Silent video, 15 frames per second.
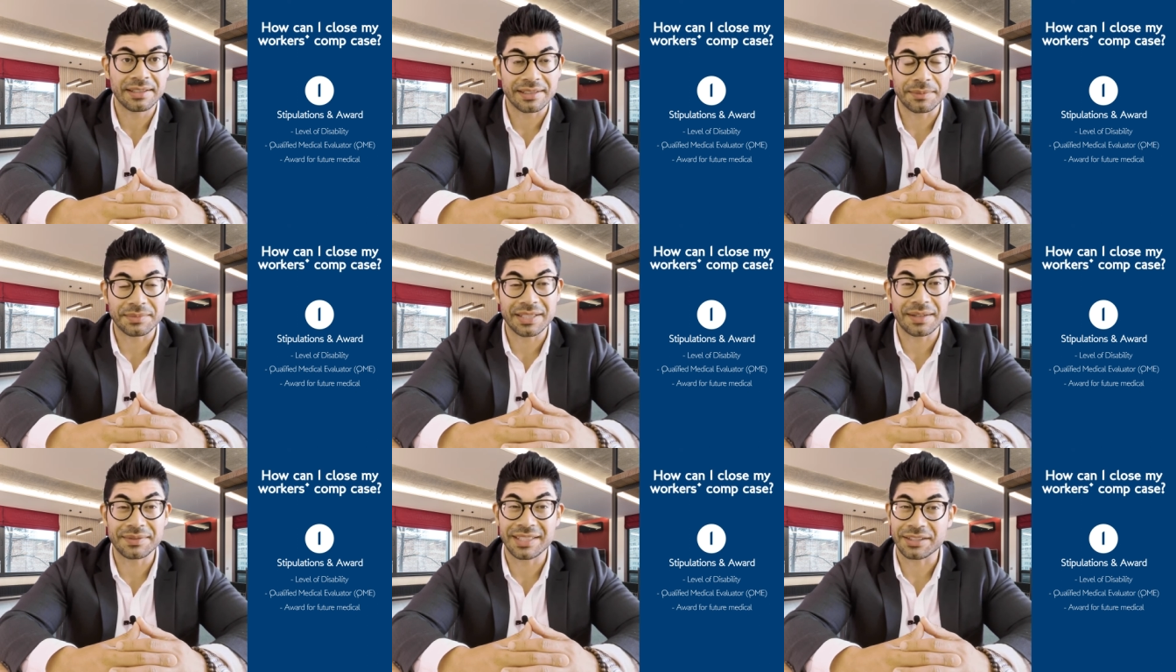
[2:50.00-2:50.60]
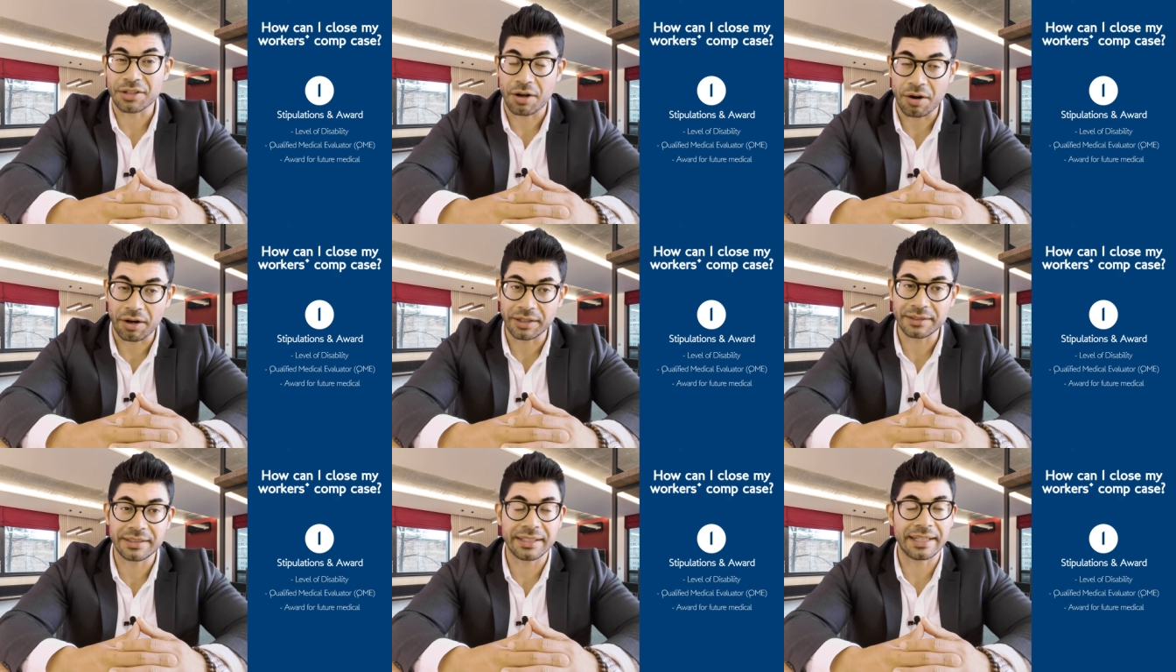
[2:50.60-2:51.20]
Sometimes it's
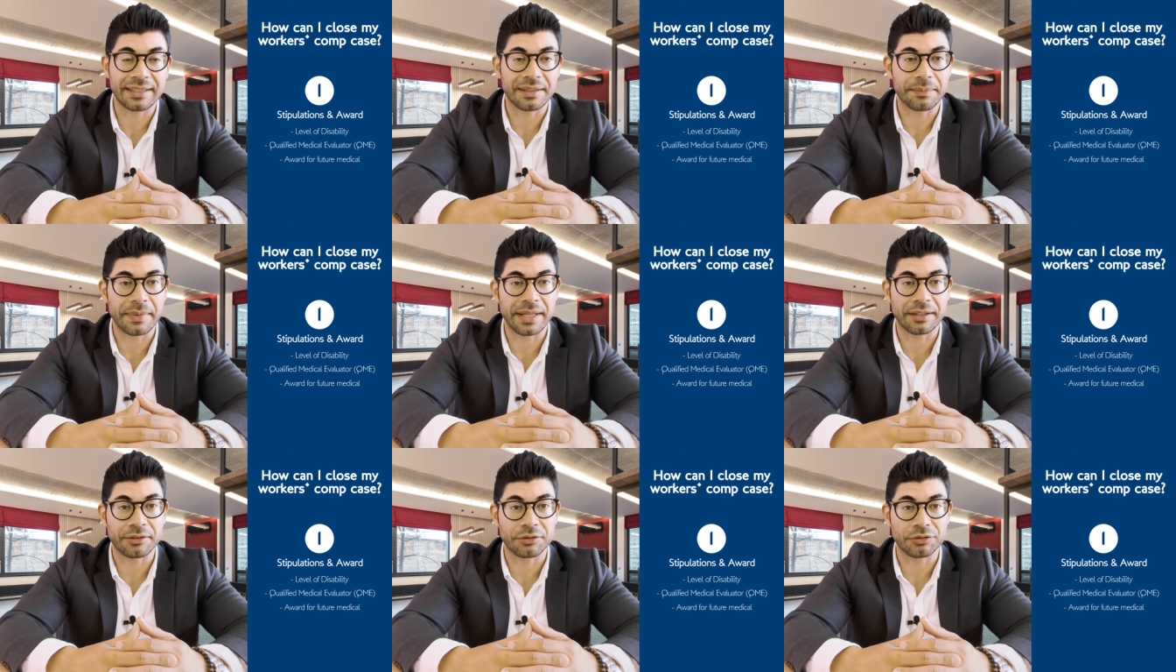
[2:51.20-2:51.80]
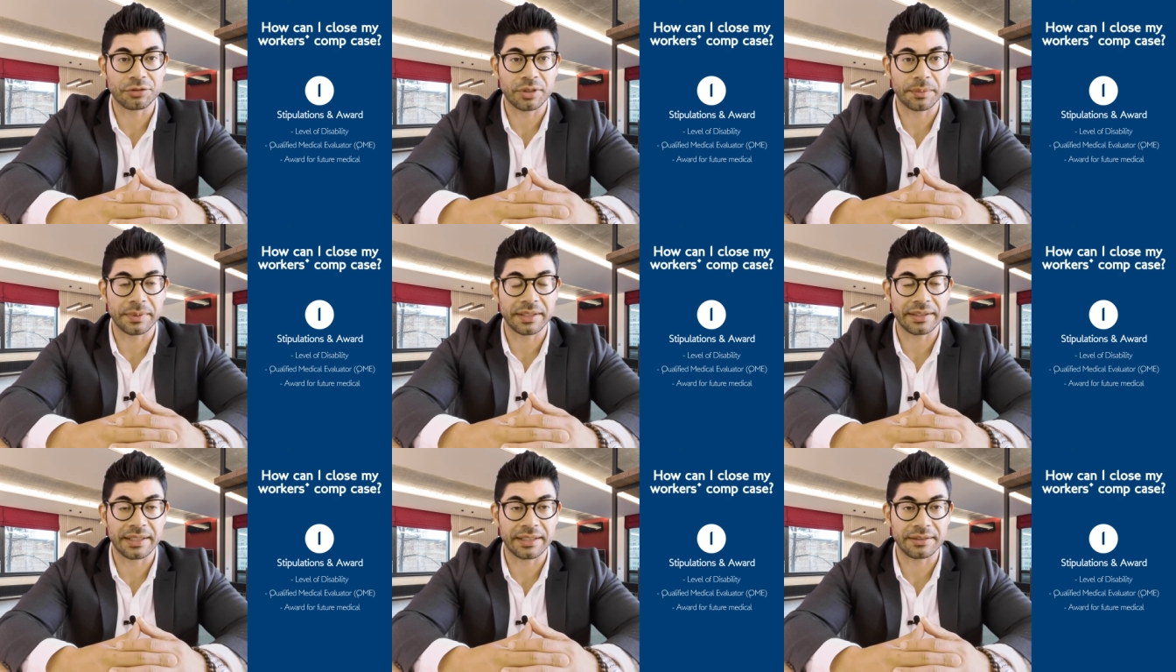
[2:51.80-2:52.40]
hard to get the medical
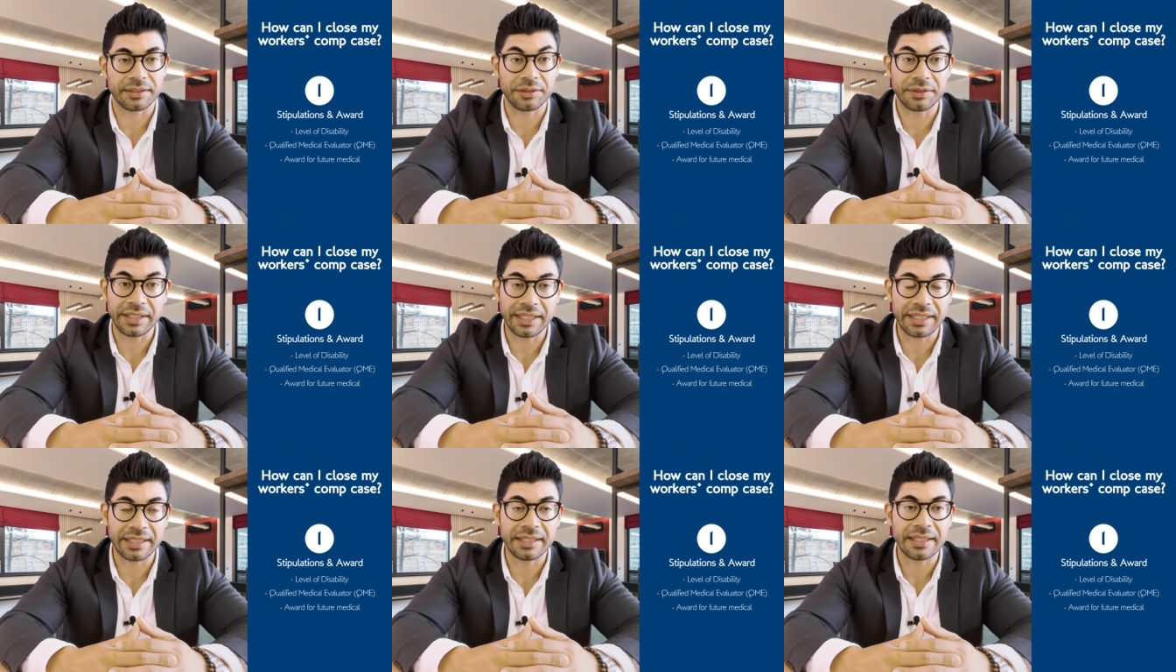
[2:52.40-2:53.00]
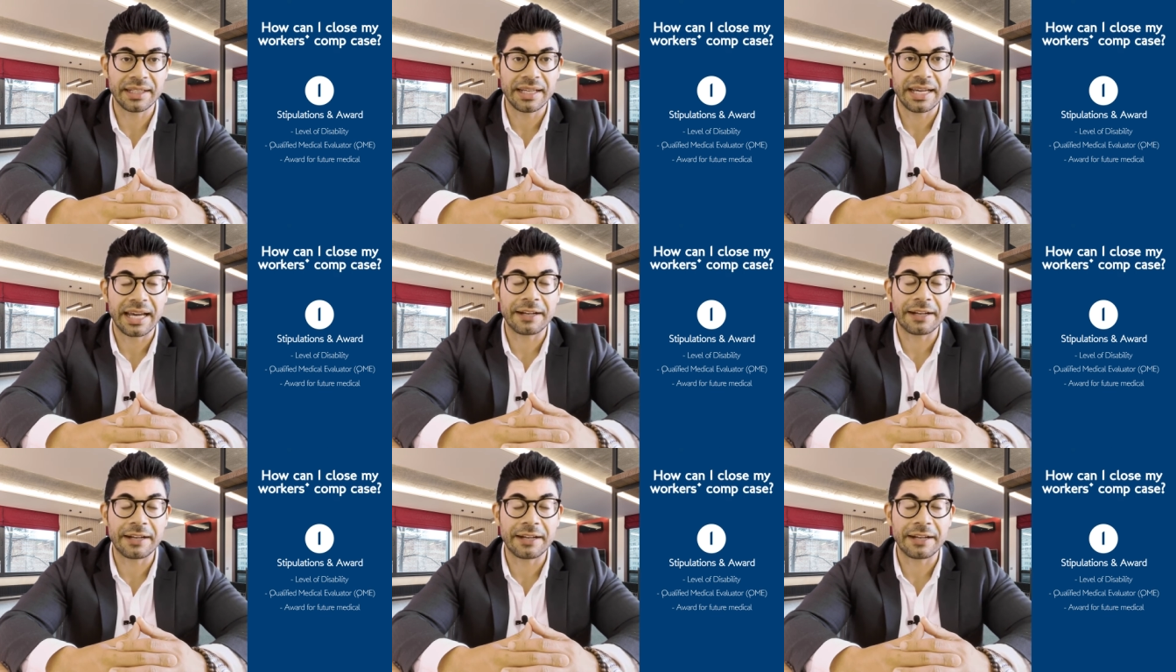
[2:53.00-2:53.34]
treatment that you need,